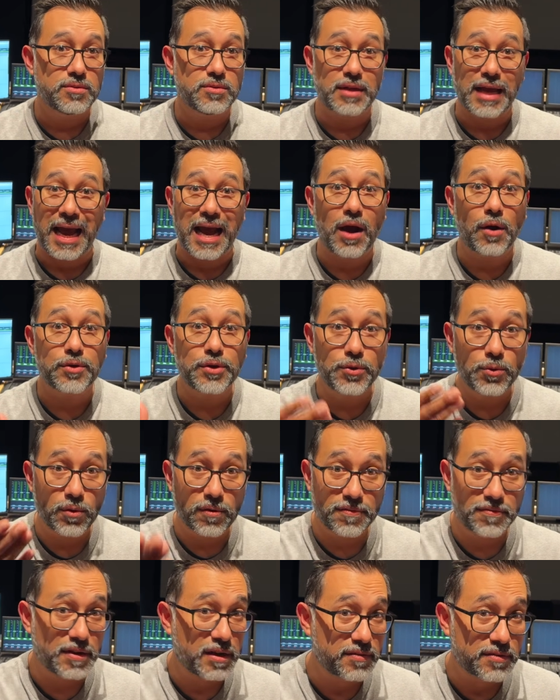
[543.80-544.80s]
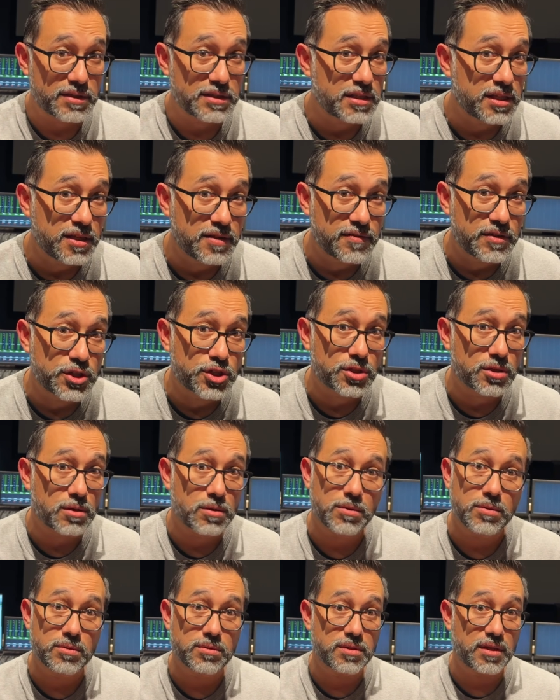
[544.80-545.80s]
how your favorite TV
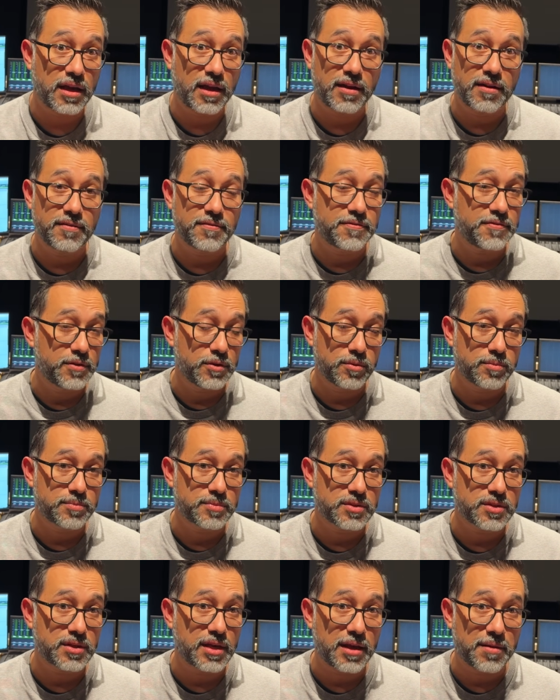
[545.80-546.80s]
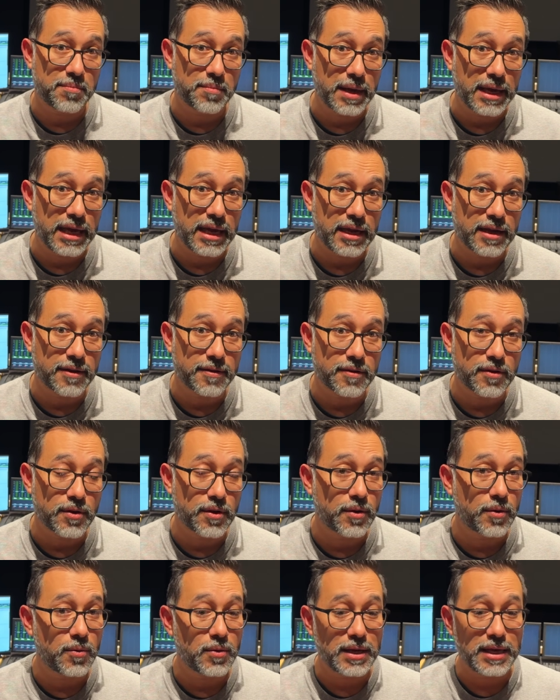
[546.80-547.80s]
shows and films get made.
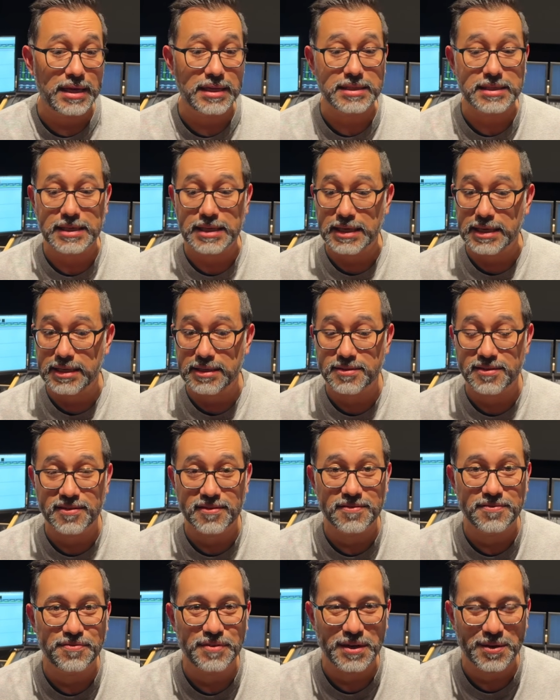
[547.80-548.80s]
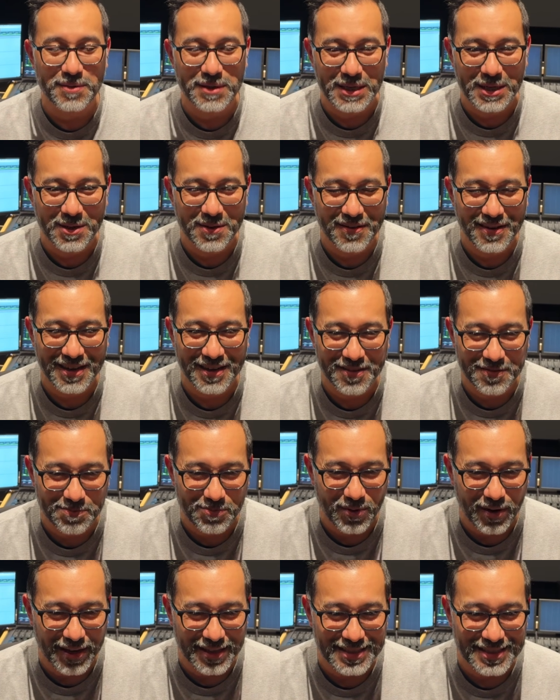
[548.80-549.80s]
It is a very creative
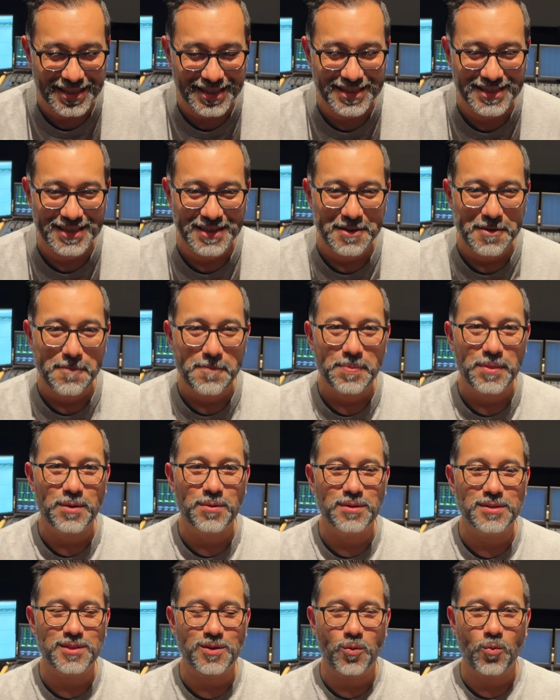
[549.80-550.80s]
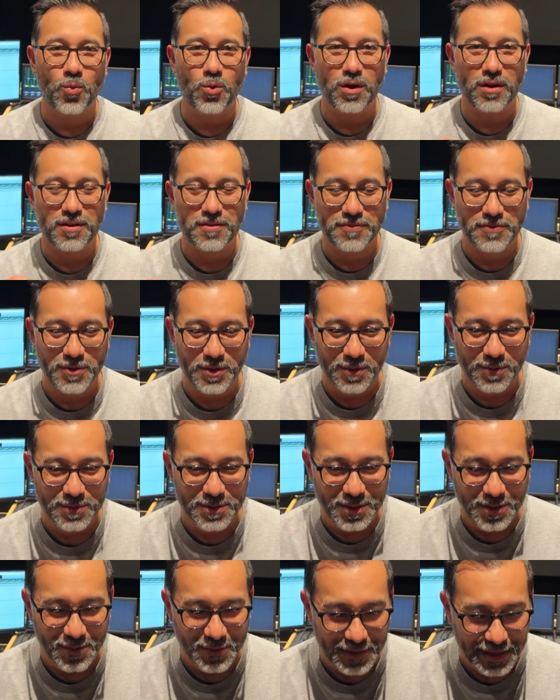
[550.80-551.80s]
process. There is a workflow
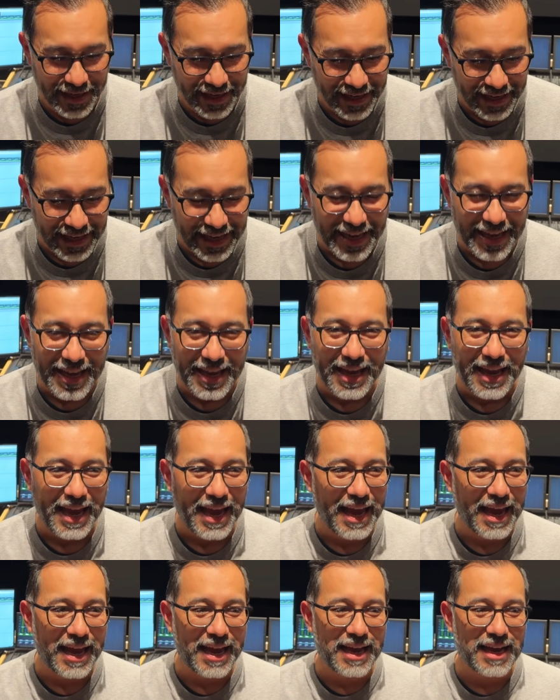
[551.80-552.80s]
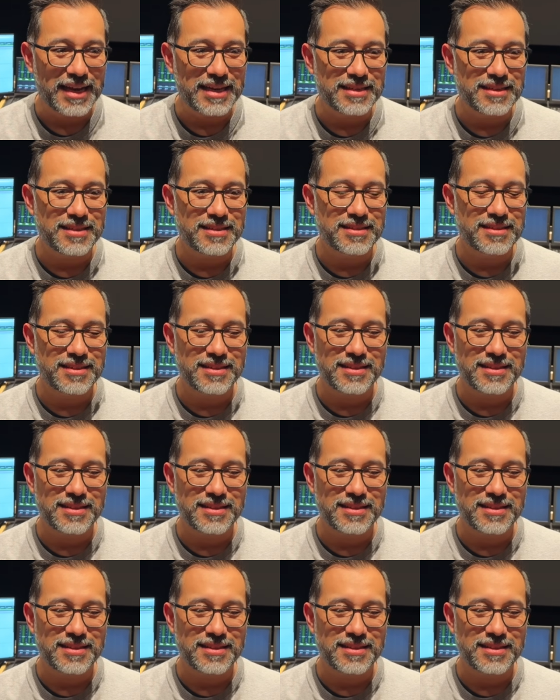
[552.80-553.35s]
to it, and